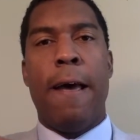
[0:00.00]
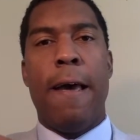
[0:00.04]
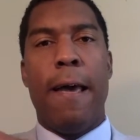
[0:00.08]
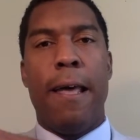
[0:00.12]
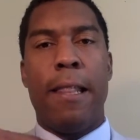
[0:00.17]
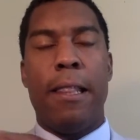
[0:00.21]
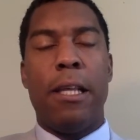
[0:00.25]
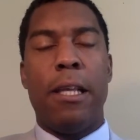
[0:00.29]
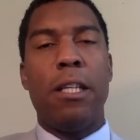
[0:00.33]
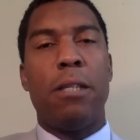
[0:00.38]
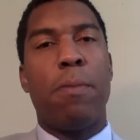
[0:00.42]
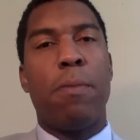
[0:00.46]

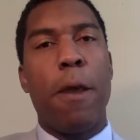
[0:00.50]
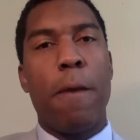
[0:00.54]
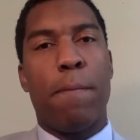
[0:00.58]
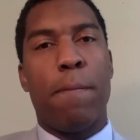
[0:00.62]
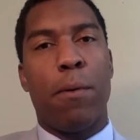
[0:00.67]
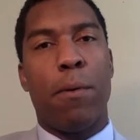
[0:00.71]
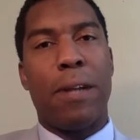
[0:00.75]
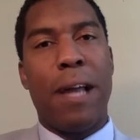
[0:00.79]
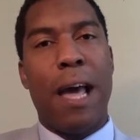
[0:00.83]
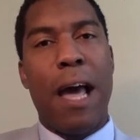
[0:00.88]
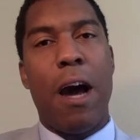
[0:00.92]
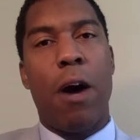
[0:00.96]
And these
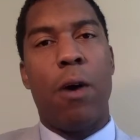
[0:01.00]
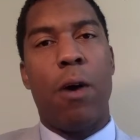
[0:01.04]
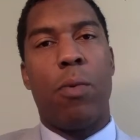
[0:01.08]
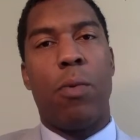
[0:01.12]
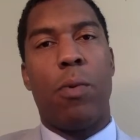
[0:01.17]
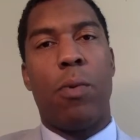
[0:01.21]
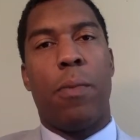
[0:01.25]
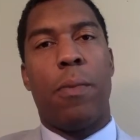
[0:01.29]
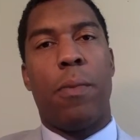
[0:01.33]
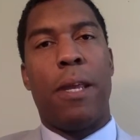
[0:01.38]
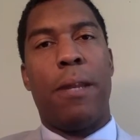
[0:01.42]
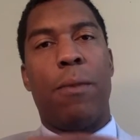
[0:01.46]
people now,
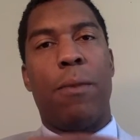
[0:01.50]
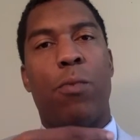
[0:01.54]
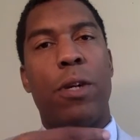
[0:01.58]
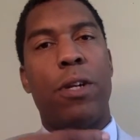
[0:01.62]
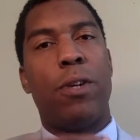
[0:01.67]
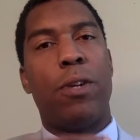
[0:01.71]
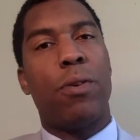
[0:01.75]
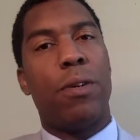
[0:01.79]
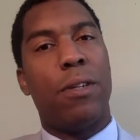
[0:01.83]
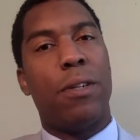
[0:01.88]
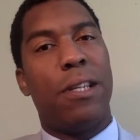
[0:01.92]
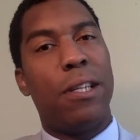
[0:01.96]
I mean, we're
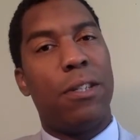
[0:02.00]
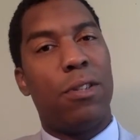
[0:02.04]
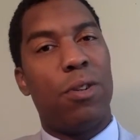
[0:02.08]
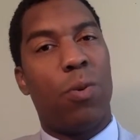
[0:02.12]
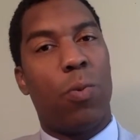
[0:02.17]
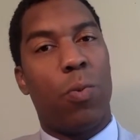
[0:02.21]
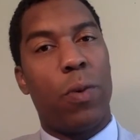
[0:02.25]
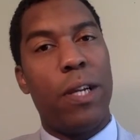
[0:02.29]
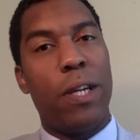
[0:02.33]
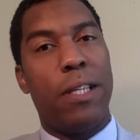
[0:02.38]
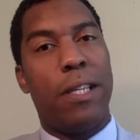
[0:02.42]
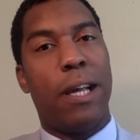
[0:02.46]
doing digital
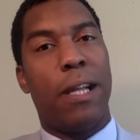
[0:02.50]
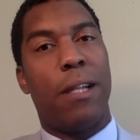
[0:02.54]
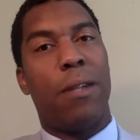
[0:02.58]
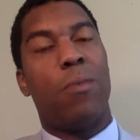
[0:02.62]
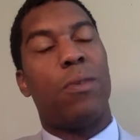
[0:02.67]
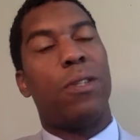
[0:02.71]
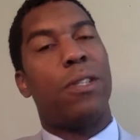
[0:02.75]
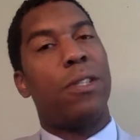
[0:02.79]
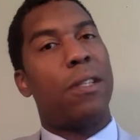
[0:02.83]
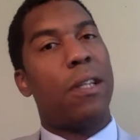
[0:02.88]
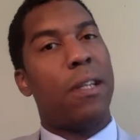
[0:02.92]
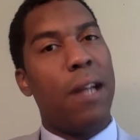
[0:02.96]
retailing,
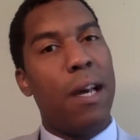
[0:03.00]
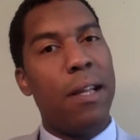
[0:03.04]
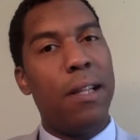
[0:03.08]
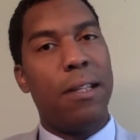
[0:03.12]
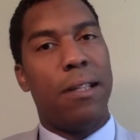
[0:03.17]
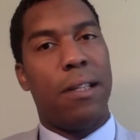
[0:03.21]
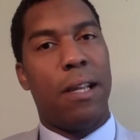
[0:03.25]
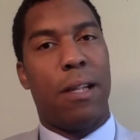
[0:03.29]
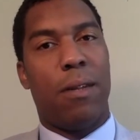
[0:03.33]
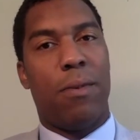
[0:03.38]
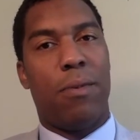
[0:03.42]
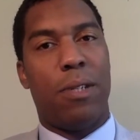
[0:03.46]
which is another
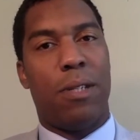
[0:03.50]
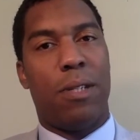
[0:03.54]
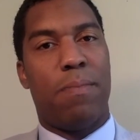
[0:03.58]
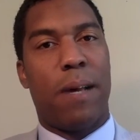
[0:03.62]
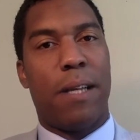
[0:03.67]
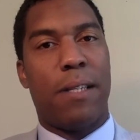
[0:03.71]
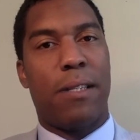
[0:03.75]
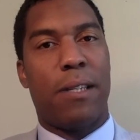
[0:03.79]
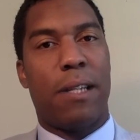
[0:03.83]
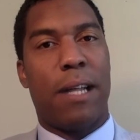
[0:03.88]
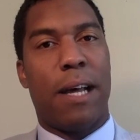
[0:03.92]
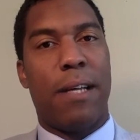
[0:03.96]
thing that we
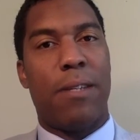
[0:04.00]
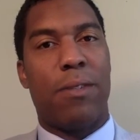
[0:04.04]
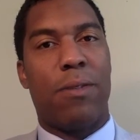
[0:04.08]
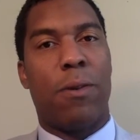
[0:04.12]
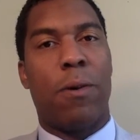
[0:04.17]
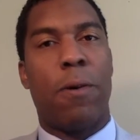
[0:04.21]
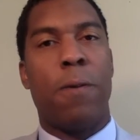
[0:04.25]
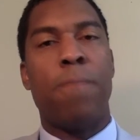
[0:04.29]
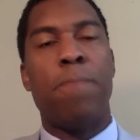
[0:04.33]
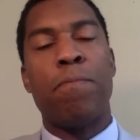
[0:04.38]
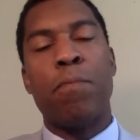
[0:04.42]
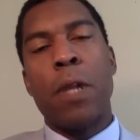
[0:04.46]
specialize
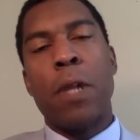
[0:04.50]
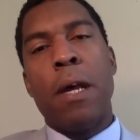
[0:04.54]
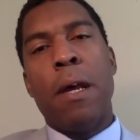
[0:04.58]
on.